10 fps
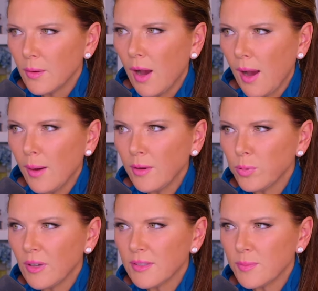I, am going
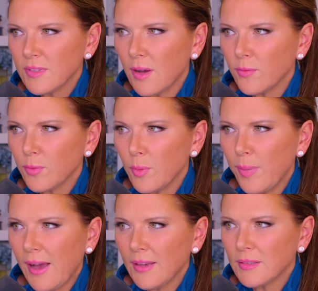to play some sound from the
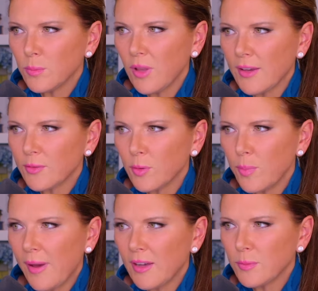past, a blast from
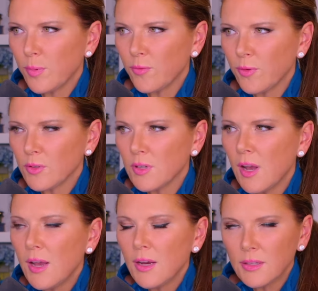the past, but first,
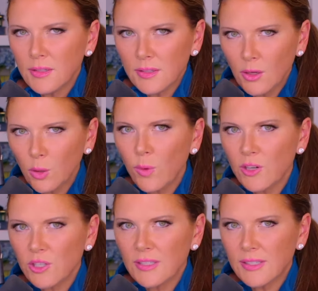consider
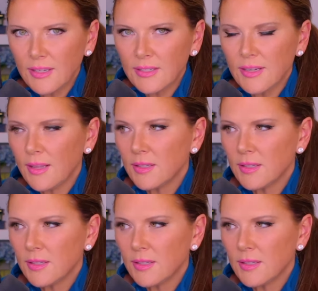what she said today.